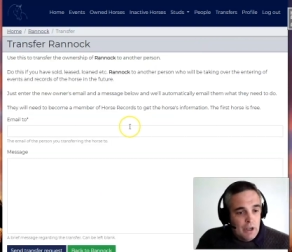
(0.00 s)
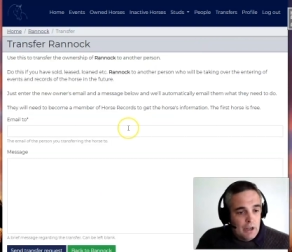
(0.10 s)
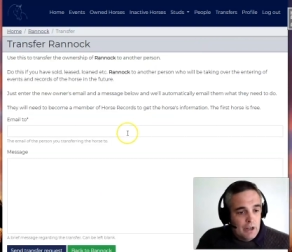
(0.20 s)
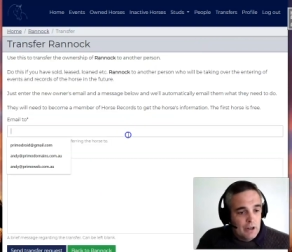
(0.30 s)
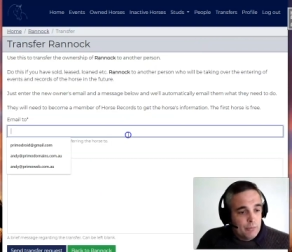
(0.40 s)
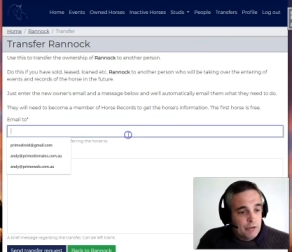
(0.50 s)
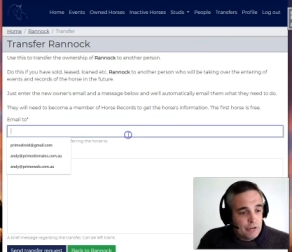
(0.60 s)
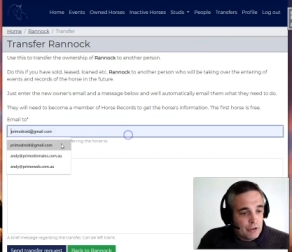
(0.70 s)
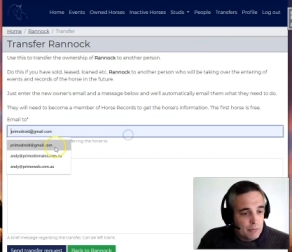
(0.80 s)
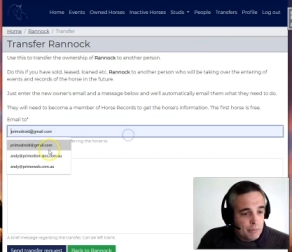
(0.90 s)
and I'm
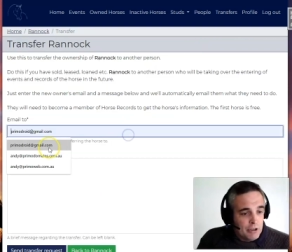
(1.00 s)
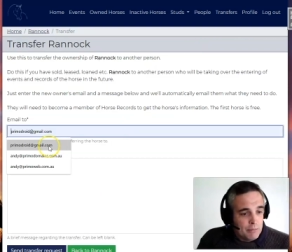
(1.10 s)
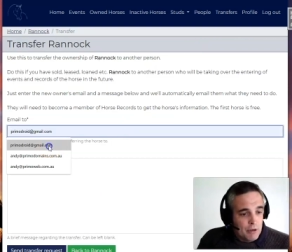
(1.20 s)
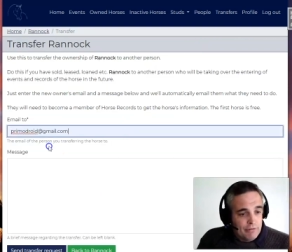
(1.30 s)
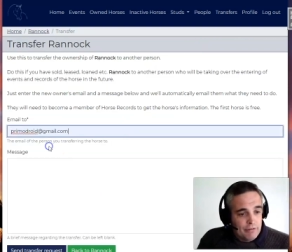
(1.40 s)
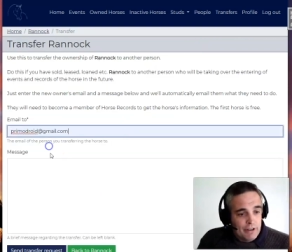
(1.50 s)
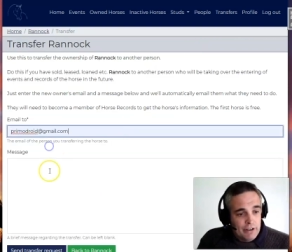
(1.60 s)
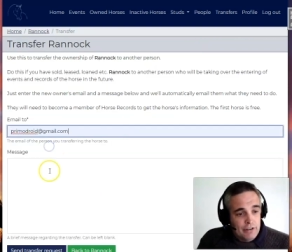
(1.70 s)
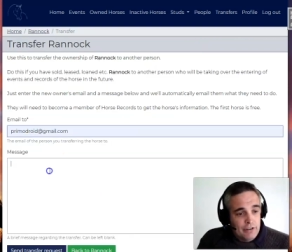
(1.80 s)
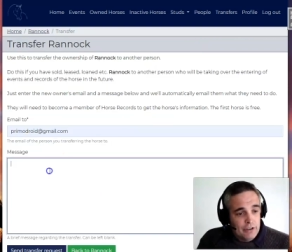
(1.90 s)
just going to pick my
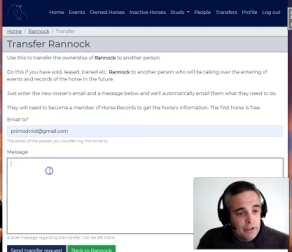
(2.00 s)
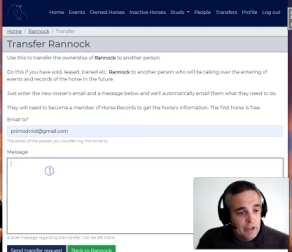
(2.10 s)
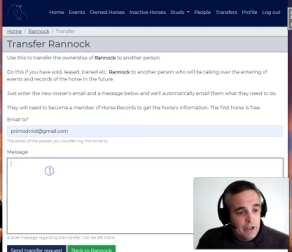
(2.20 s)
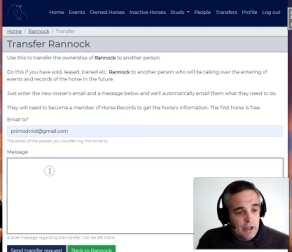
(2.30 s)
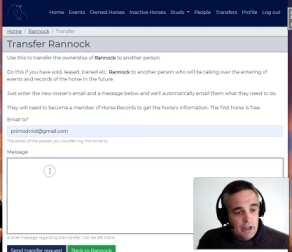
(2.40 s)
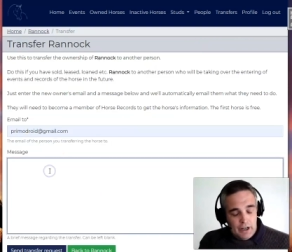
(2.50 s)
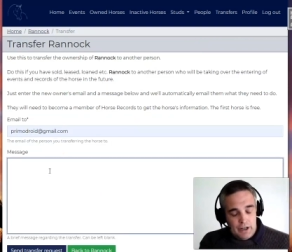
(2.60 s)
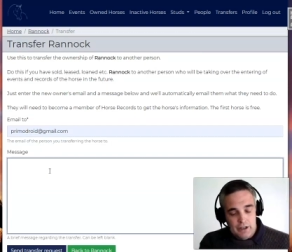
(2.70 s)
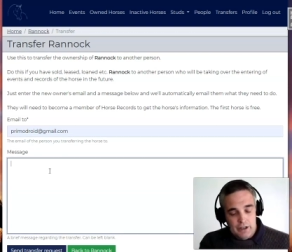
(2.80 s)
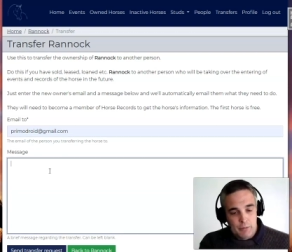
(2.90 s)
friend.
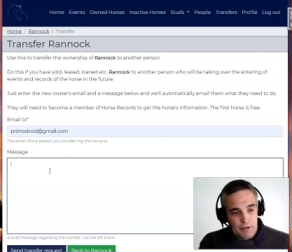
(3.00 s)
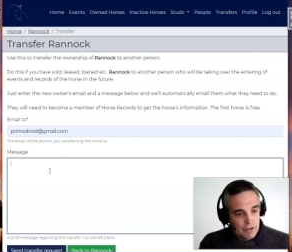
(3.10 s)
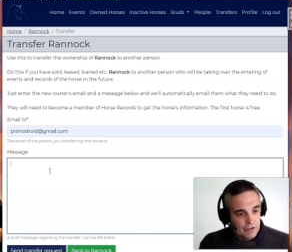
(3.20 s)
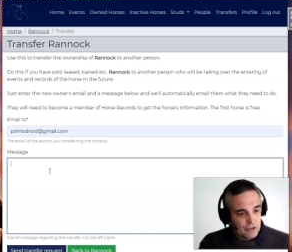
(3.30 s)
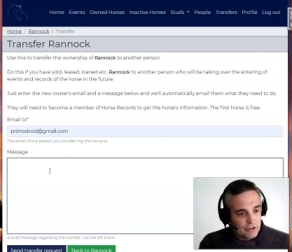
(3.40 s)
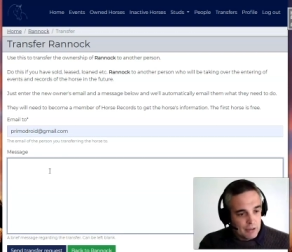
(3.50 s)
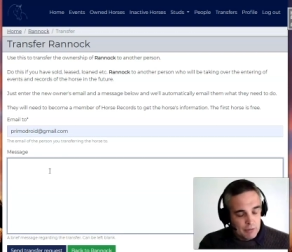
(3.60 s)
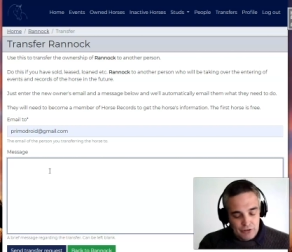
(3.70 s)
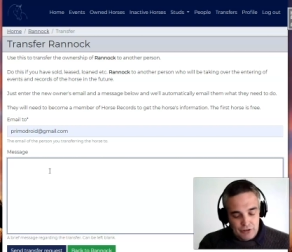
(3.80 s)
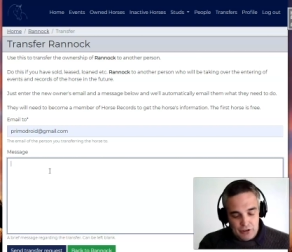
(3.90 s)
and my friend's
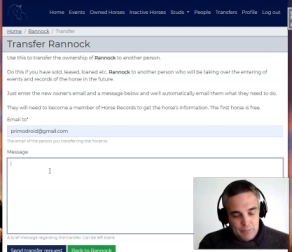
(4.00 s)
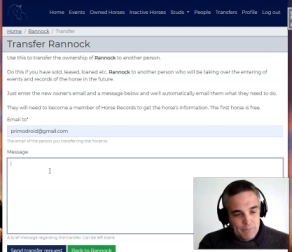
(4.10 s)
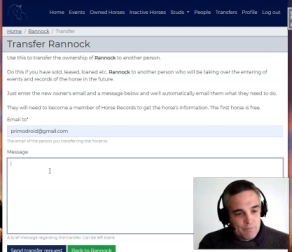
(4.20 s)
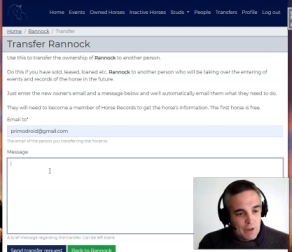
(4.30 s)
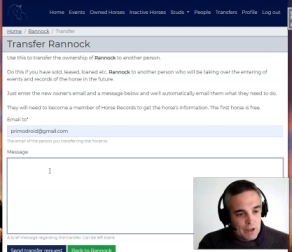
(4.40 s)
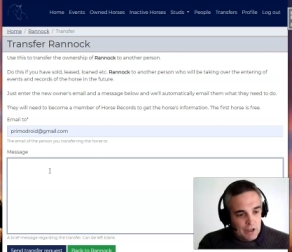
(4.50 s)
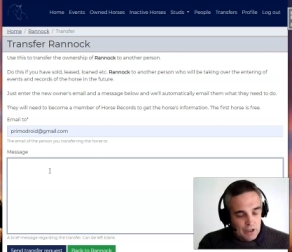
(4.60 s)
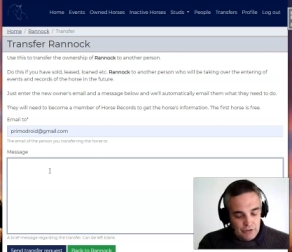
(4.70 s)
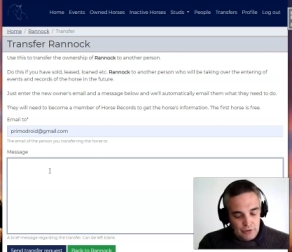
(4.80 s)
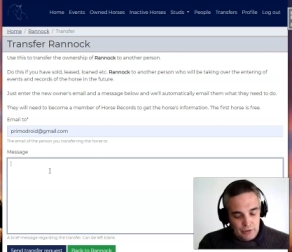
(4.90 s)
name is Tim.
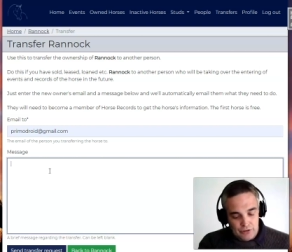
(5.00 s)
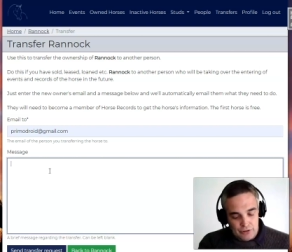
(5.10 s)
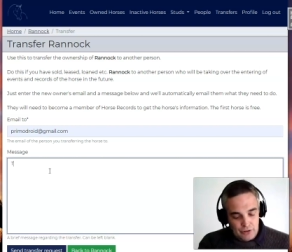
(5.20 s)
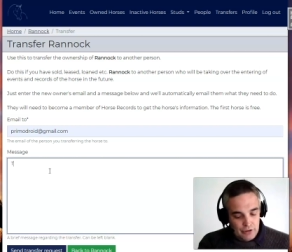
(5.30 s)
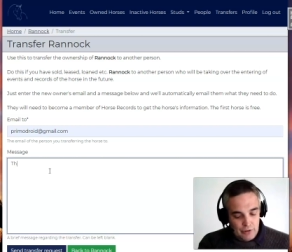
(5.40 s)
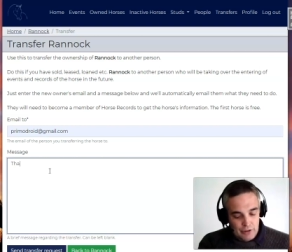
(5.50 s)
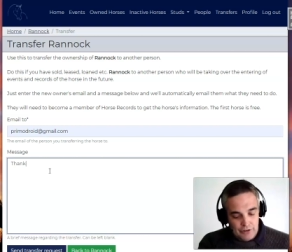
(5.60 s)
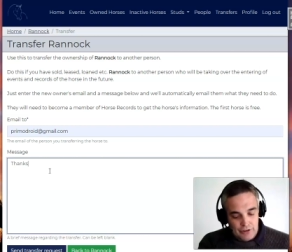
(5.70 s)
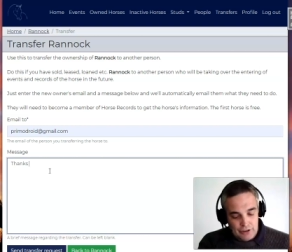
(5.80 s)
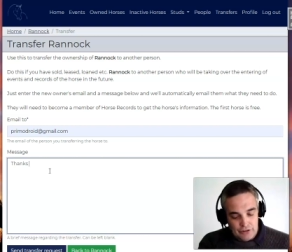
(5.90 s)
So I just go, uh,
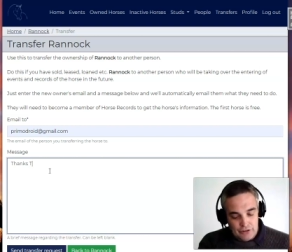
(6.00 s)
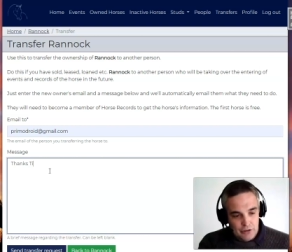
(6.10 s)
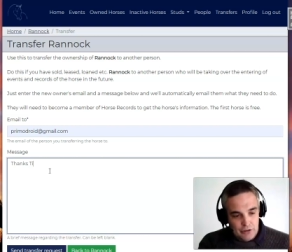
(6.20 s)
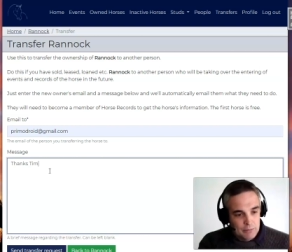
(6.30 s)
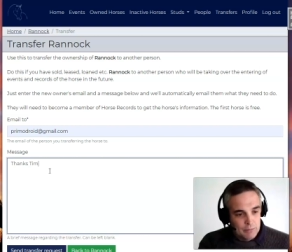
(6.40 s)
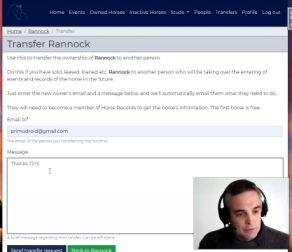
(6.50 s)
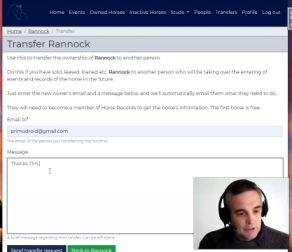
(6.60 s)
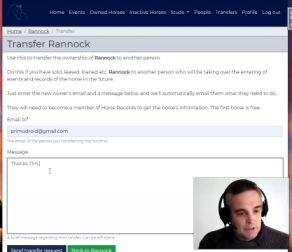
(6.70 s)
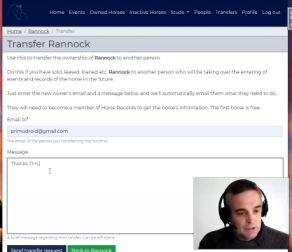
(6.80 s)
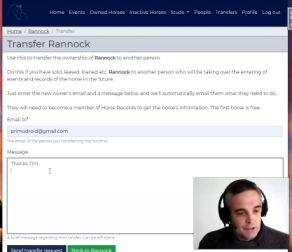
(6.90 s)
thanks, Tim.
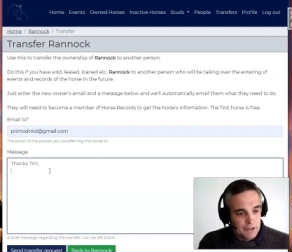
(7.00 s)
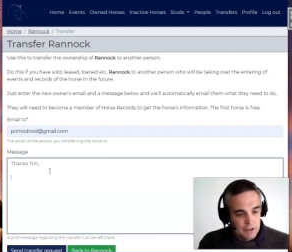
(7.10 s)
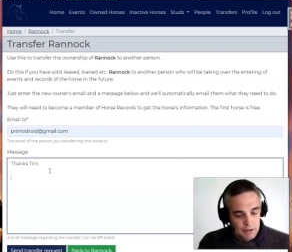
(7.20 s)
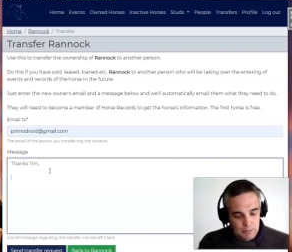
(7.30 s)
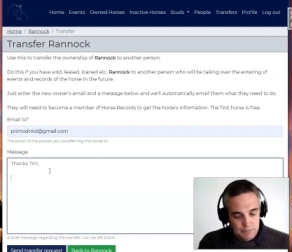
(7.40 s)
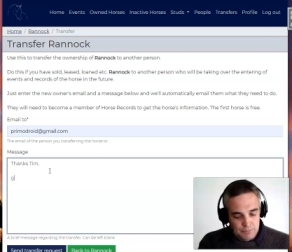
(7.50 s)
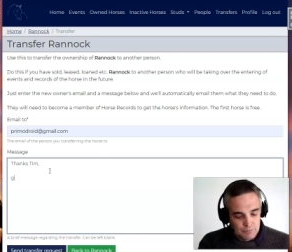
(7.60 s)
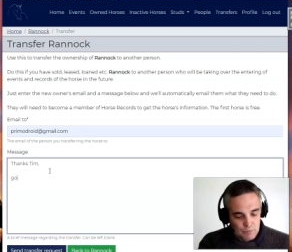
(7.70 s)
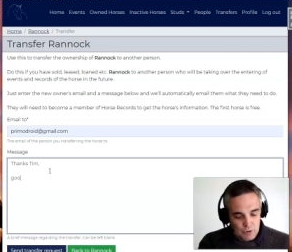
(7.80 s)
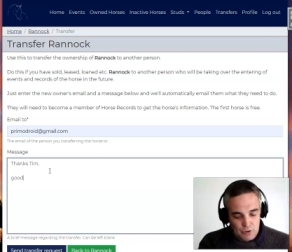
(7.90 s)
Um,
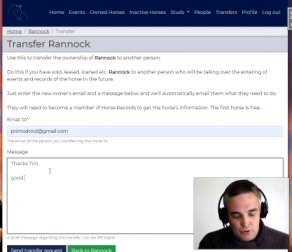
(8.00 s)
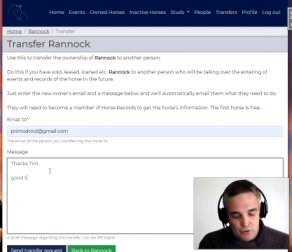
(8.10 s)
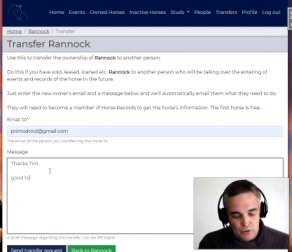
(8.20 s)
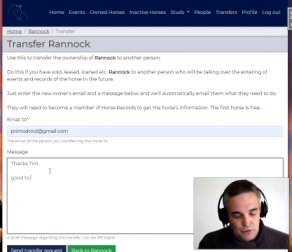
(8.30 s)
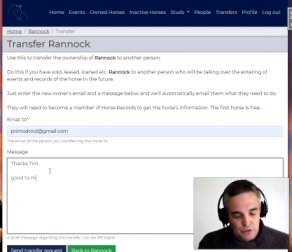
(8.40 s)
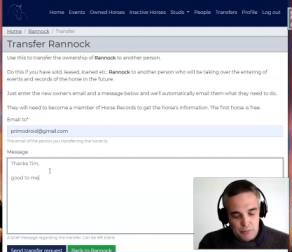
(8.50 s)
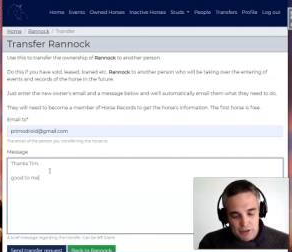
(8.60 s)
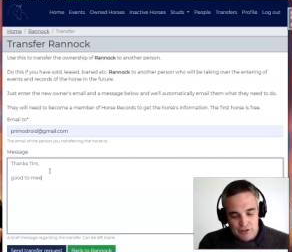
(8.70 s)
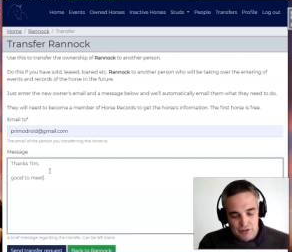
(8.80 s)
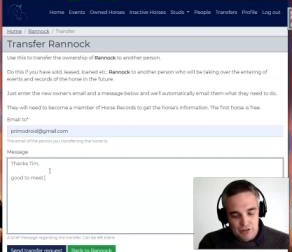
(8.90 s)
good to
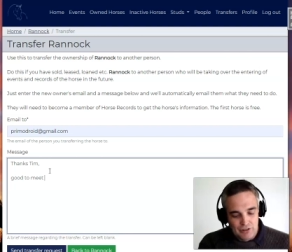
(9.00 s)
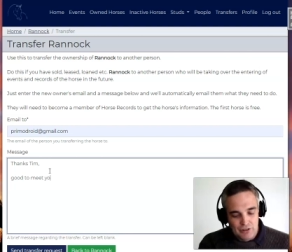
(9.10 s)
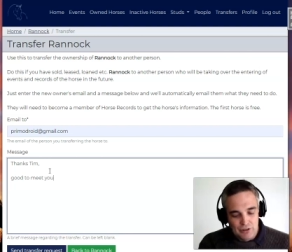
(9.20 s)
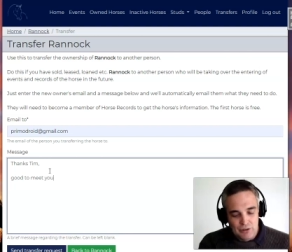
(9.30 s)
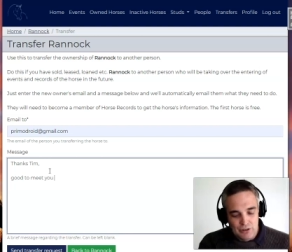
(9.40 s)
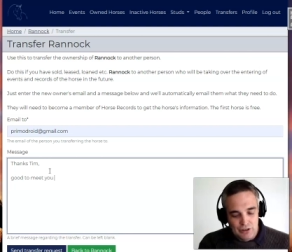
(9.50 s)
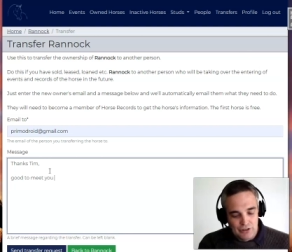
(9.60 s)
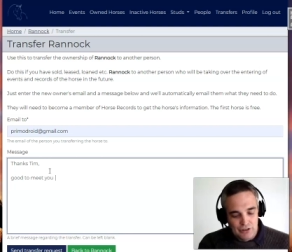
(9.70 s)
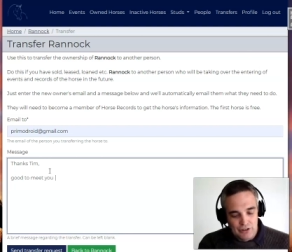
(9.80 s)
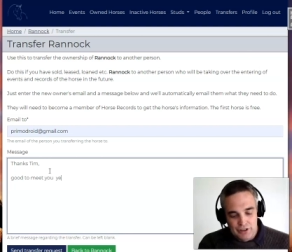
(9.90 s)
meet you
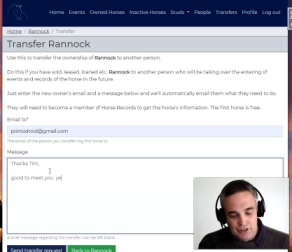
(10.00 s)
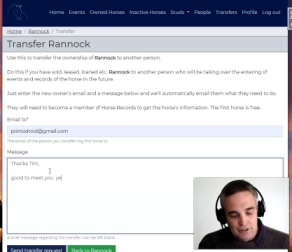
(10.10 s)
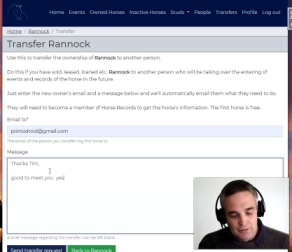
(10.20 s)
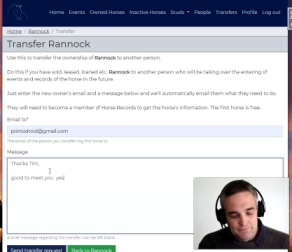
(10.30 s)
yesterday.